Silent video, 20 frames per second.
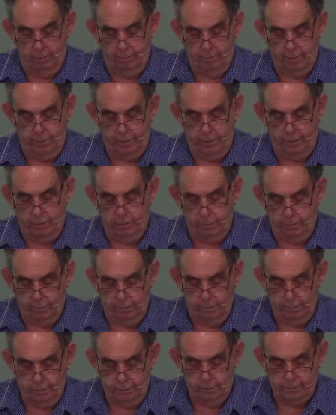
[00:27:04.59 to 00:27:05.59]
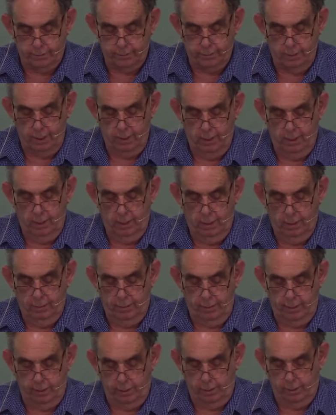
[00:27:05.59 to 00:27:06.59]
by the good works
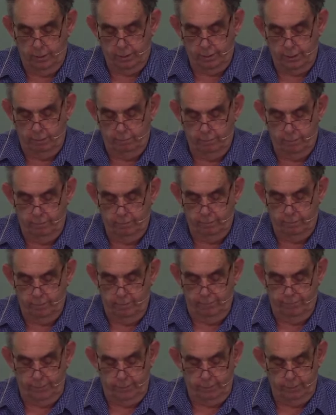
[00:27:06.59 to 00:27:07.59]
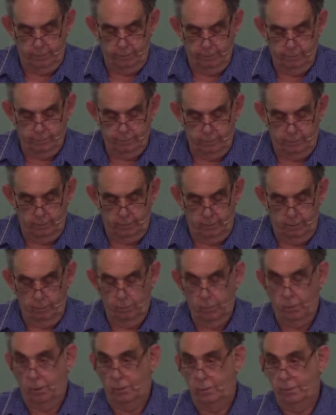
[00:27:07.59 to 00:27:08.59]
that a godly woman reveals in her
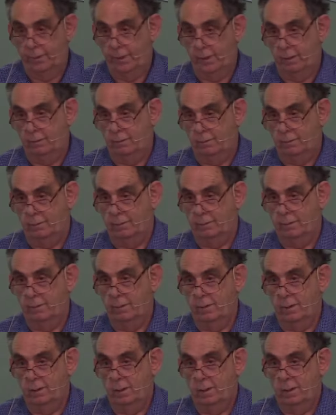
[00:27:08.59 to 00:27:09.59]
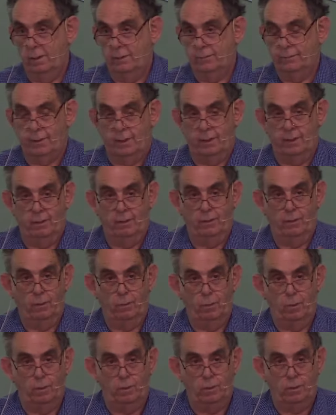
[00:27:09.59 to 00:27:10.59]
walk with the Lord. So her
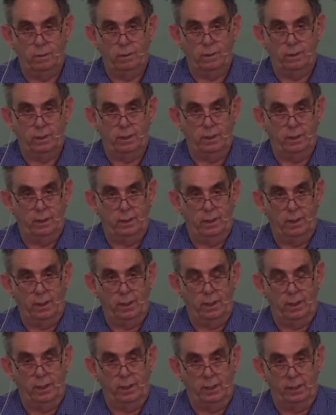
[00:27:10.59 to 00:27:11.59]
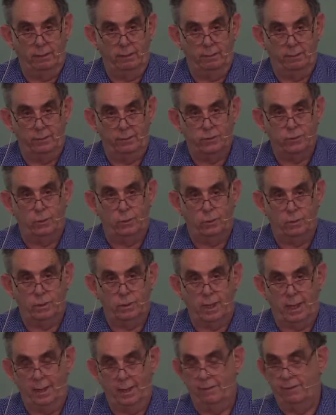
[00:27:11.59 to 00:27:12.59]
walk and her talk
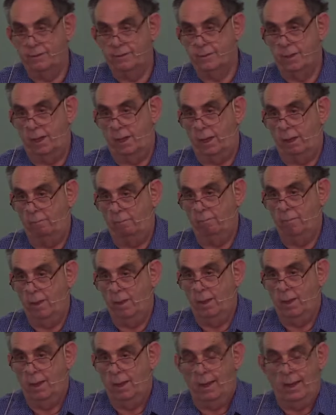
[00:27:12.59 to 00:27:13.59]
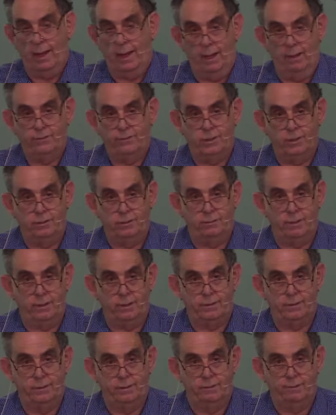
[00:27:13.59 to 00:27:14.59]
are the same how she
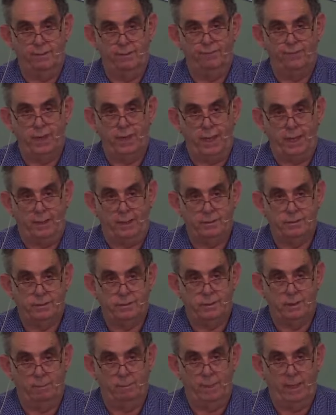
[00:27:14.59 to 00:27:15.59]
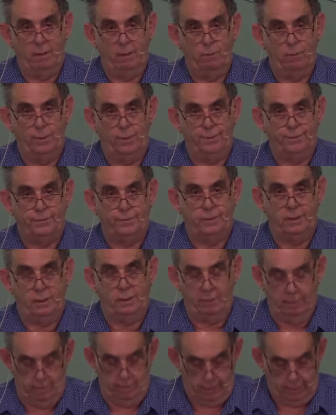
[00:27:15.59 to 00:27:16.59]
dresses reflects about what's in
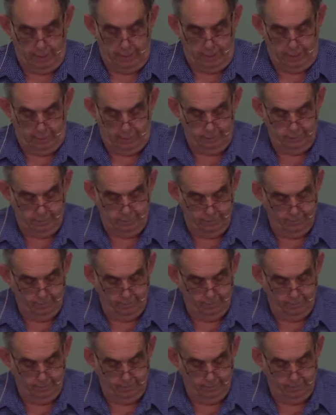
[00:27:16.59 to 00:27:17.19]
her heart.